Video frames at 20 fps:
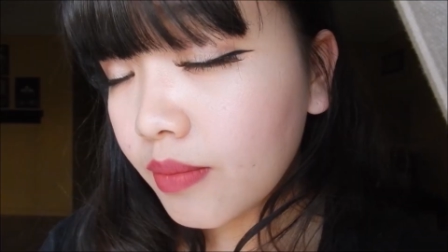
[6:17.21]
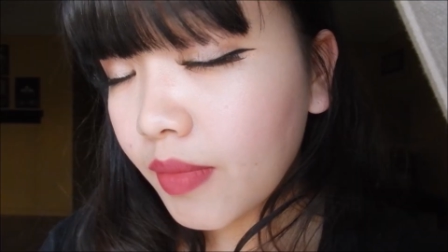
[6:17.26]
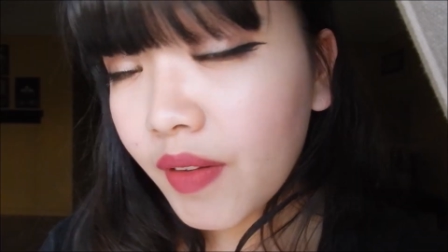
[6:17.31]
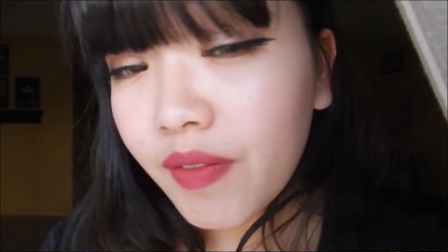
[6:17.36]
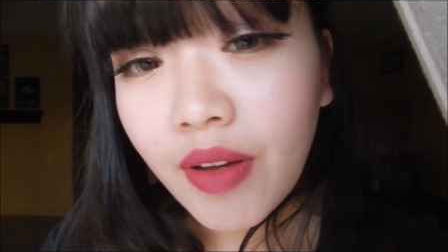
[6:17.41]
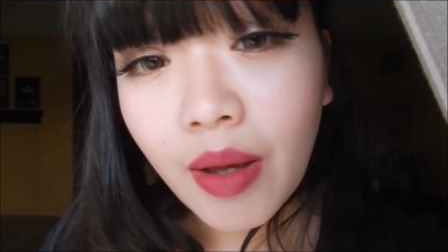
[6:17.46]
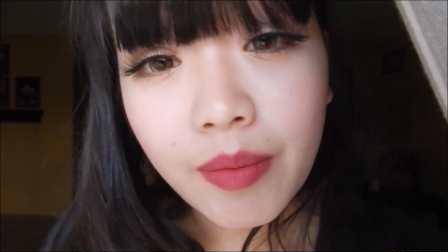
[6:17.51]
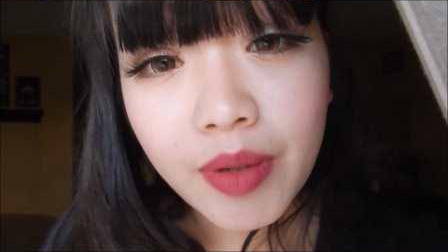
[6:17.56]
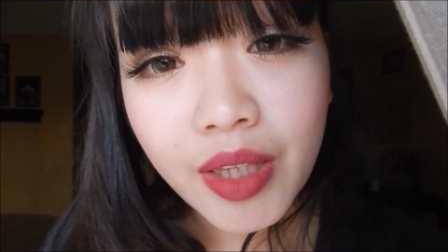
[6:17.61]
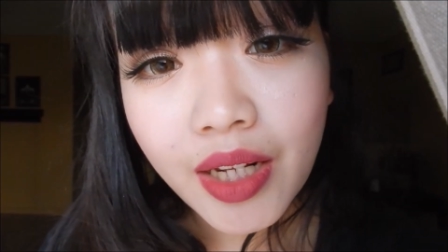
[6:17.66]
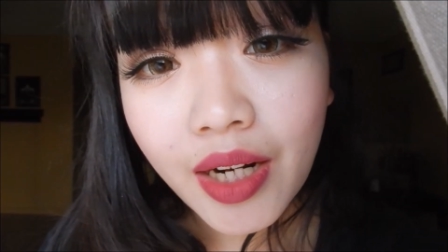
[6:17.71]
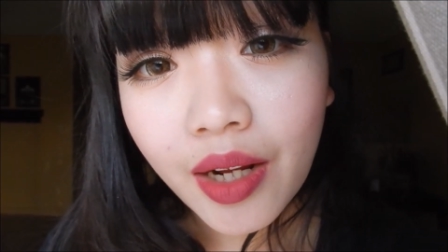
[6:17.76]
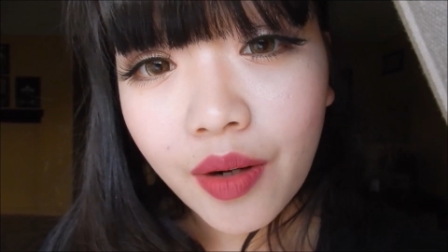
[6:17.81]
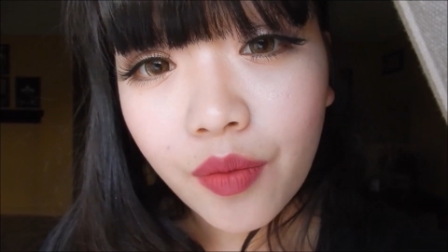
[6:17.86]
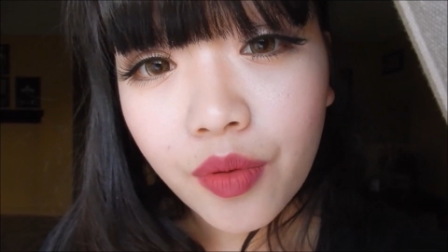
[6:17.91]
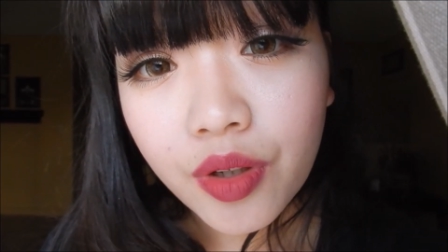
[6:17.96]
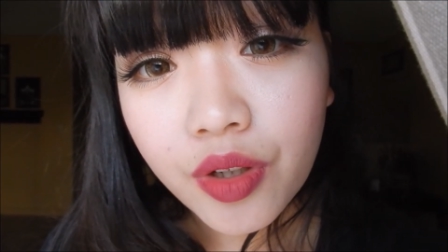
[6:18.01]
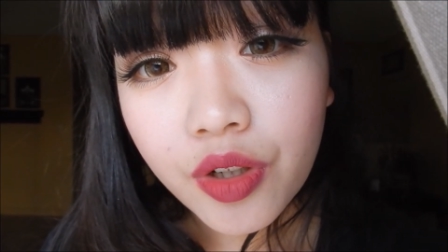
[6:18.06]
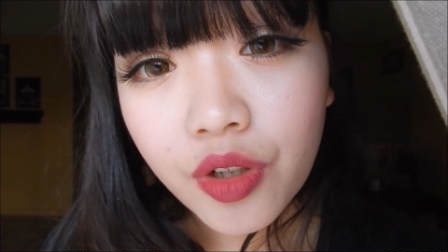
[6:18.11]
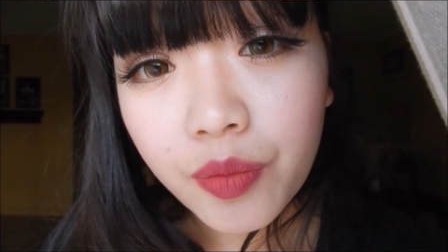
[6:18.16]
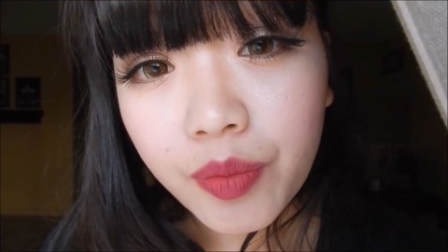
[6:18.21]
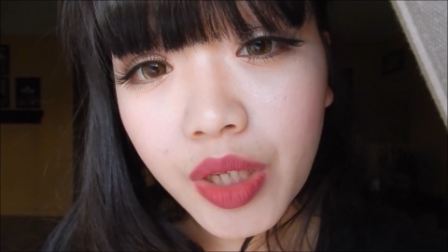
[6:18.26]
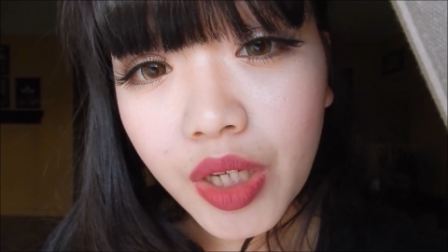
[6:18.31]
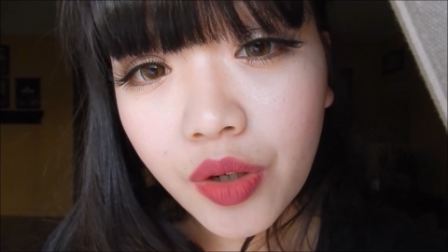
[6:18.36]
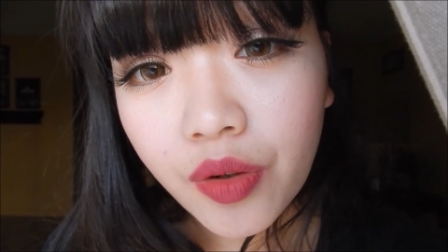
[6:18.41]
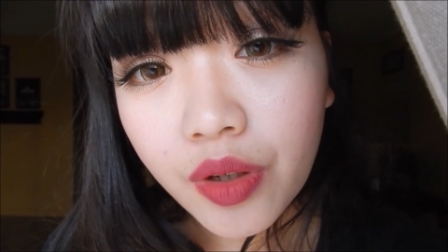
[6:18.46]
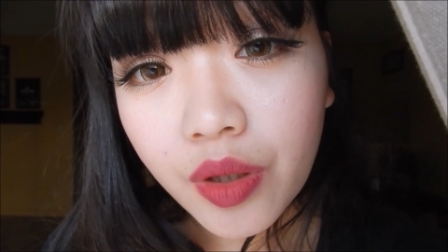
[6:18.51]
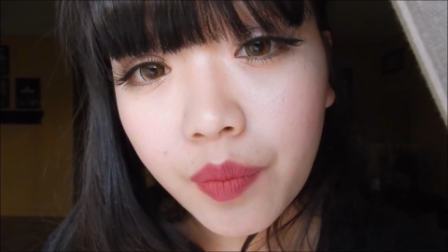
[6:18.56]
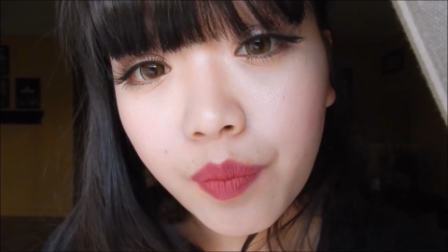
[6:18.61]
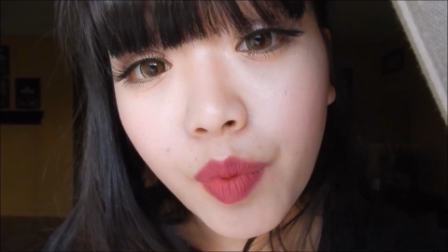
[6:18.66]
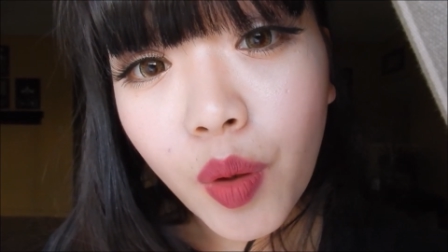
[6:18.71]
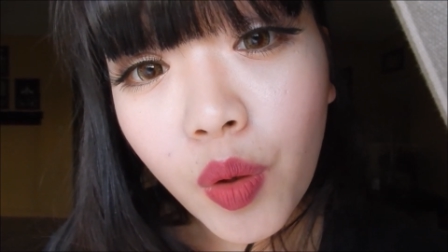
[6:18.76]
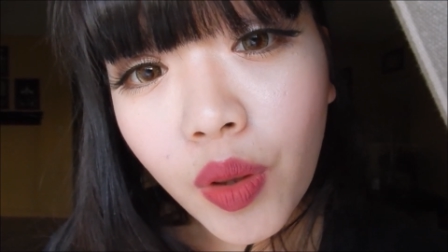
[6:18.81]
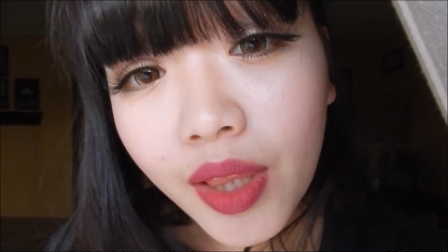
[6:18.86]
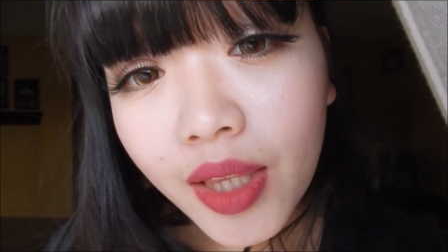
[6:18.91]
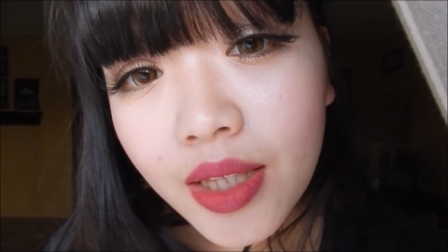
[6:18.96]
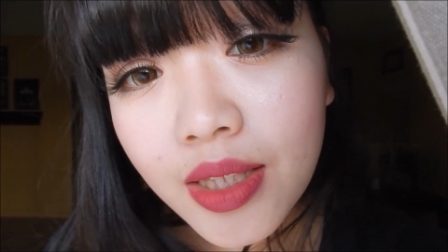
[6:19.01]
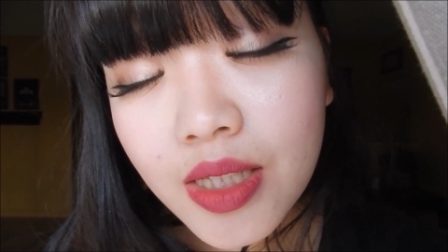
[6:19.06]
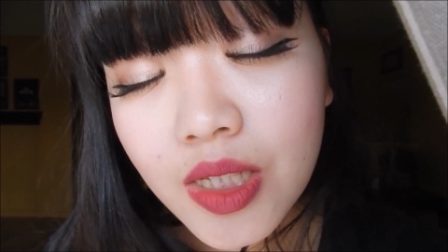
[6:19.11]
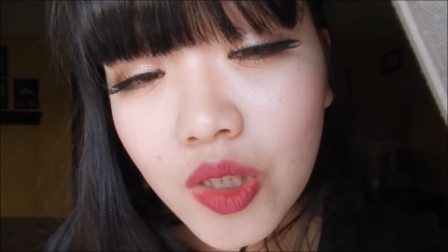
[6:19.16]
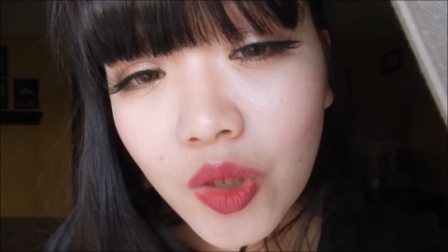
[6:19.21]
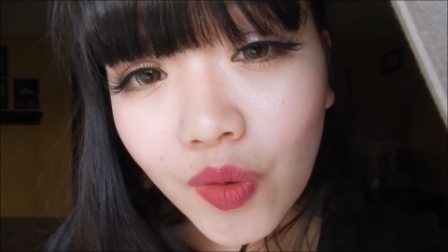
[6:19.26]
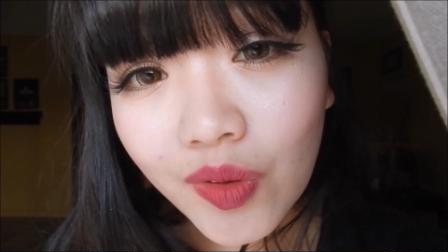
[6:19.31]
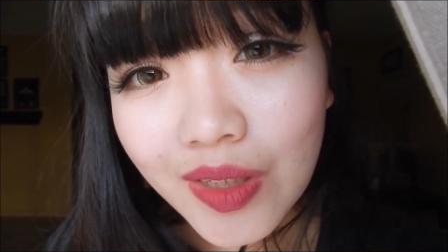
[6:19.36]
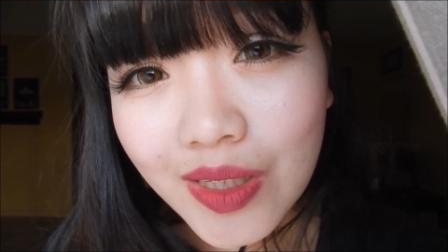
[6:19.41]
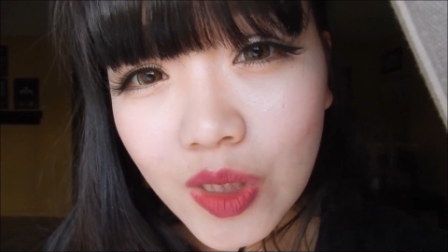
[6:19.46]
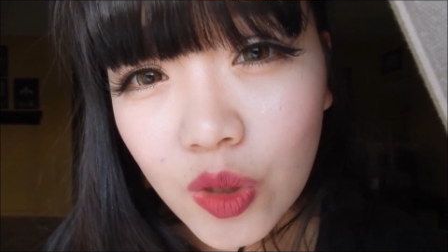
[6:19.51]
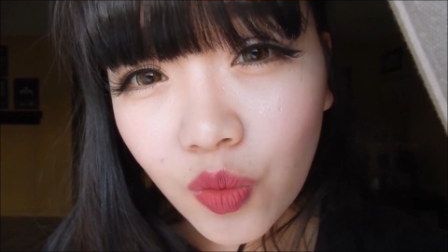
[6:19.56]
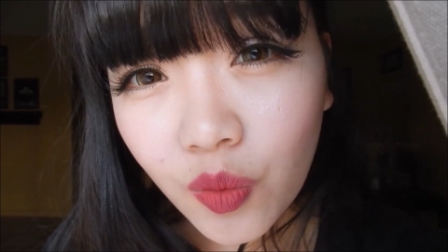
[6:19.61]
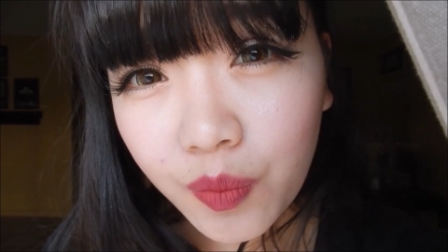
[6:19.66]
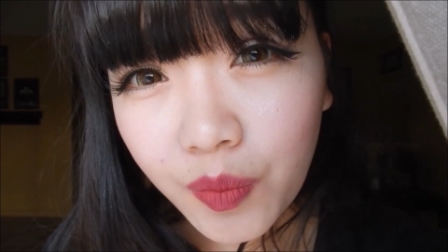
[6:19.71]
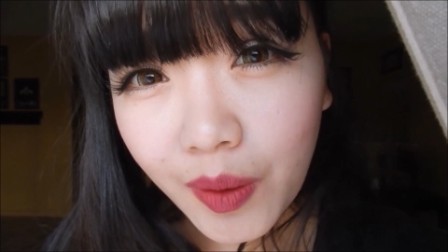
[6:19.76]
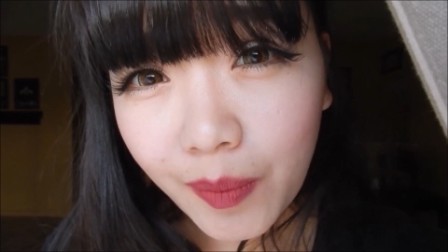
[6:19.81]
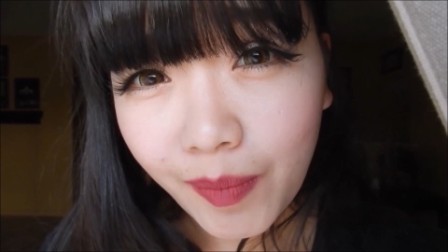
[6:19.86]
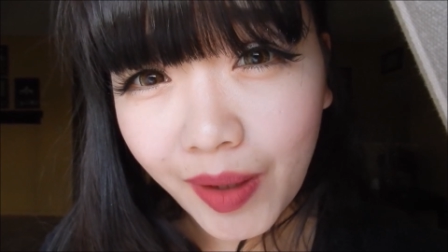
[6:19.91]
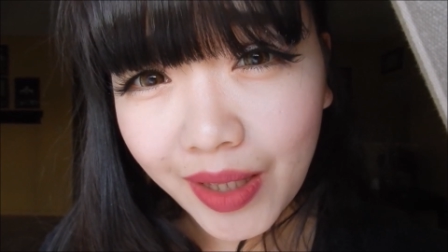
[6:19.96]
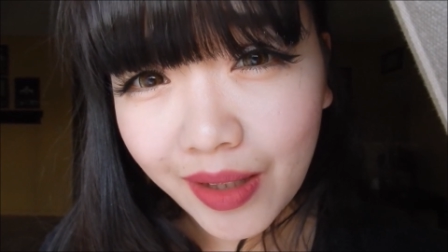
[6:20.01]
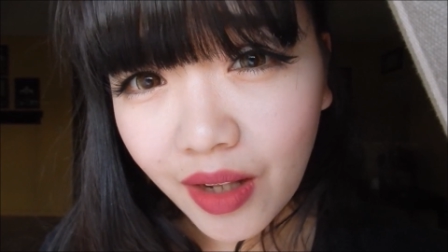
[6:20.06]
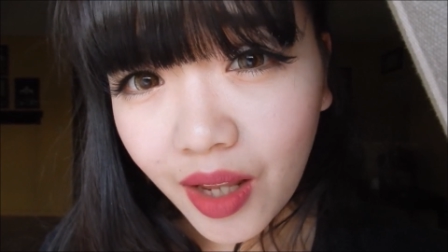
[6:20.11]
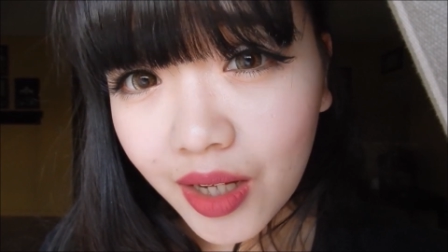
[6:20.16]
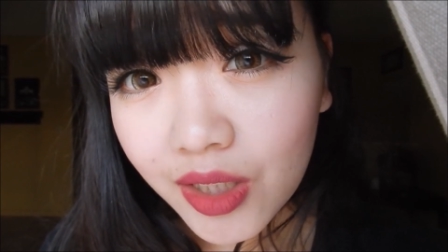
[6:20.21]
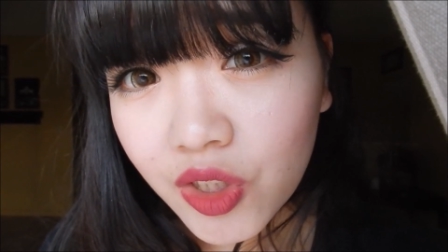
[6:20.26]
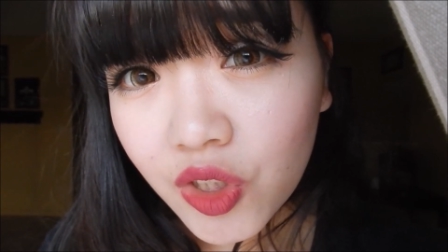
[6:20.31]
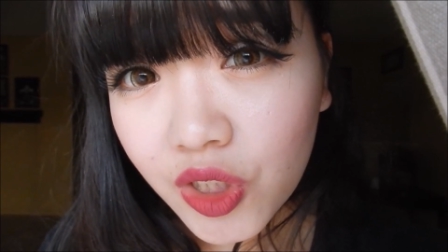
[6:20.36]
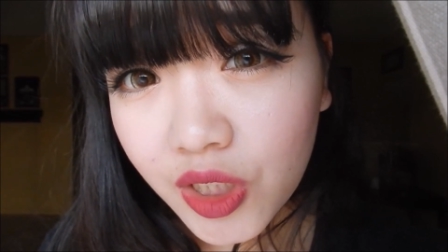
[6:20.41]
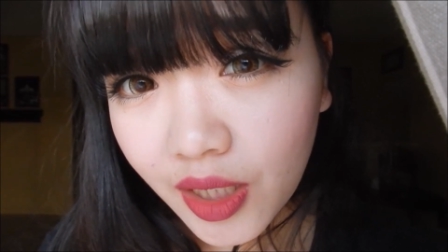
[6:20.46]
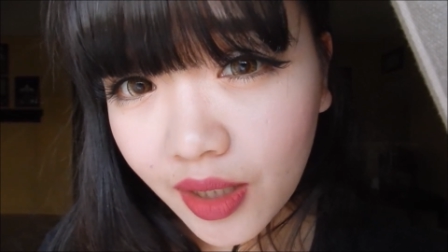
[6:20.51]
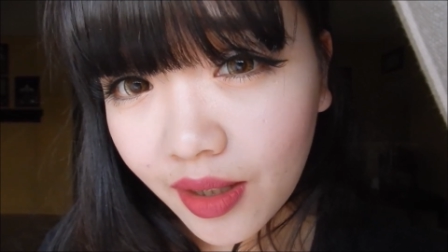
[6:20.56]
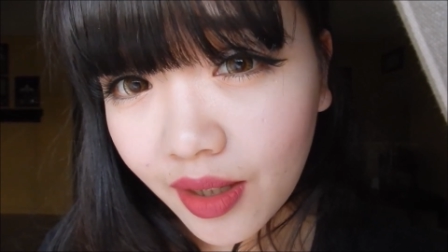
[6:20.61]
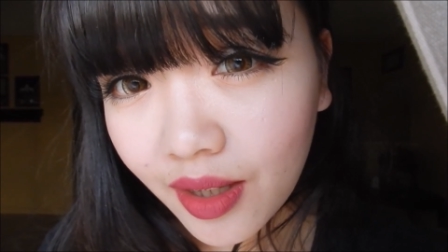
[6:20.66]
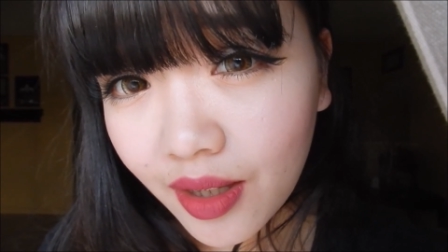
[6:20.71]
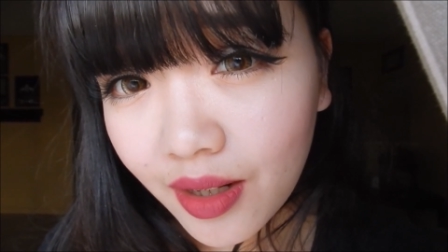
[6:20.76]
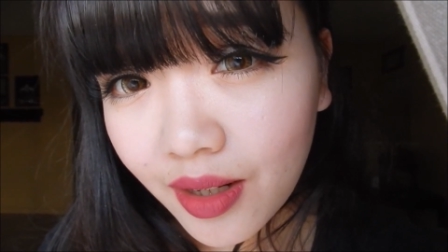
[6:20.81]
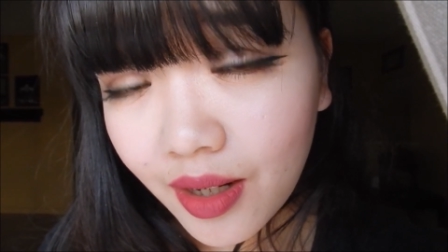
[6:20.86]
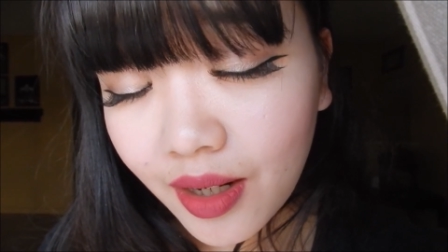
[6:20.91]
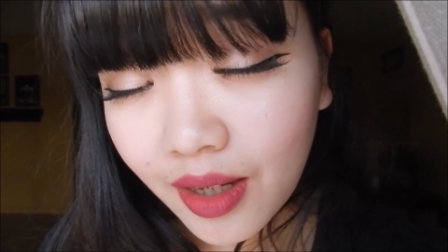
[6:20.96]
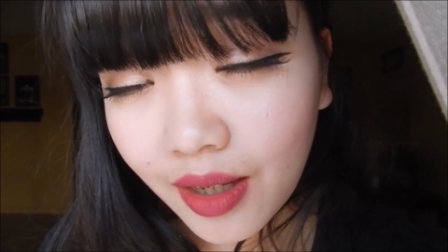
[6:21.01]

My family and I were gonna be going bowling so this will be my last check-in